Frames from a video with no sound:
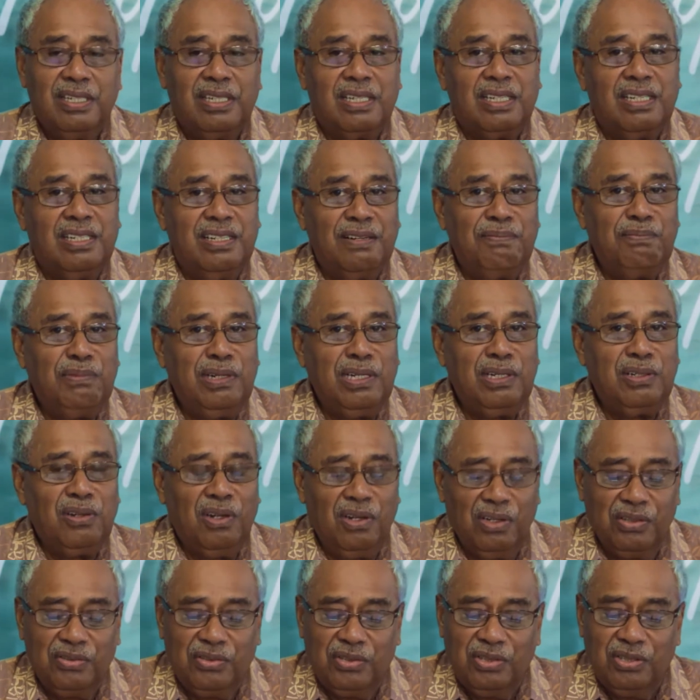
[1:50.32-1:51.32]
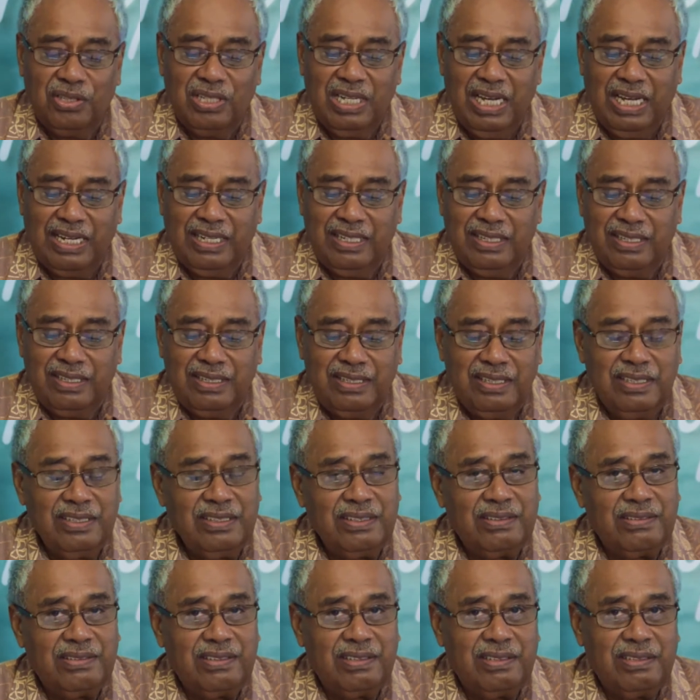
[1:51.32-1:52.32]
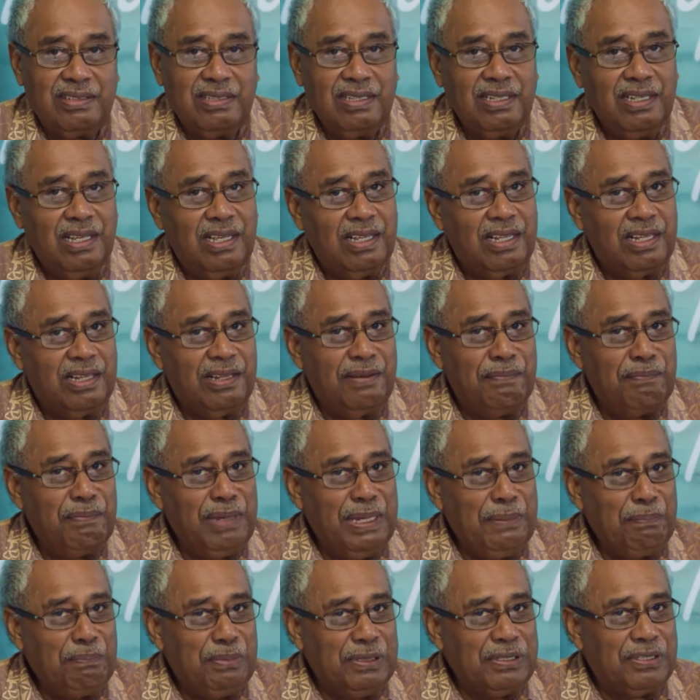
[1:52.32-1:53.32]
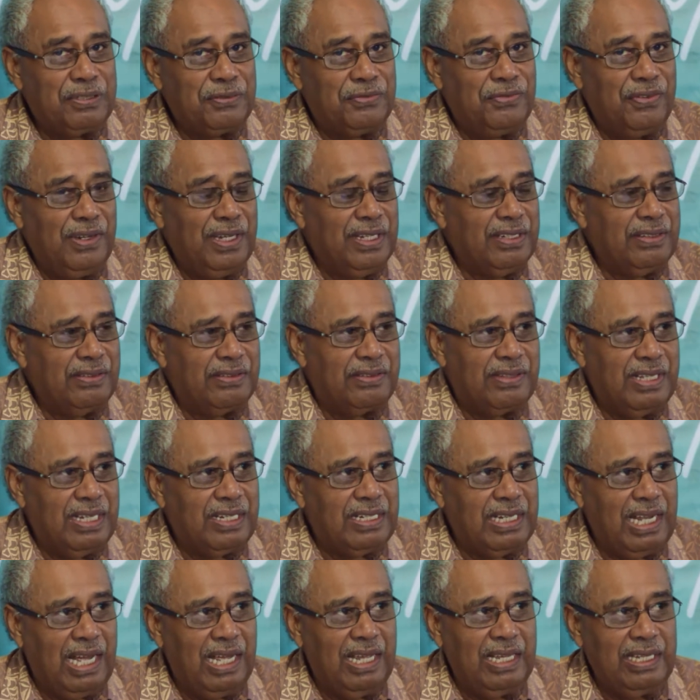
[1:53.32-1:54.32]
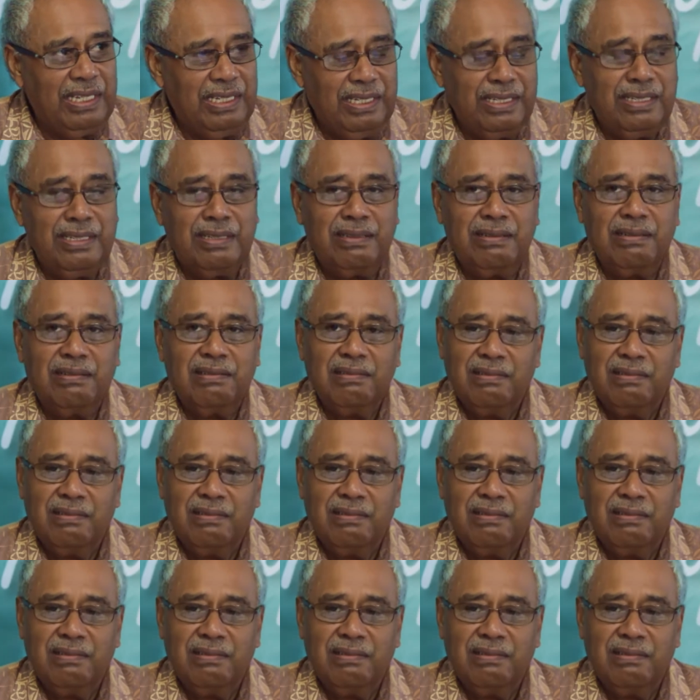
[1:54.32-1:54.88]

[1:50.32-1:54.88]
Government also guarantees the members' funds that are in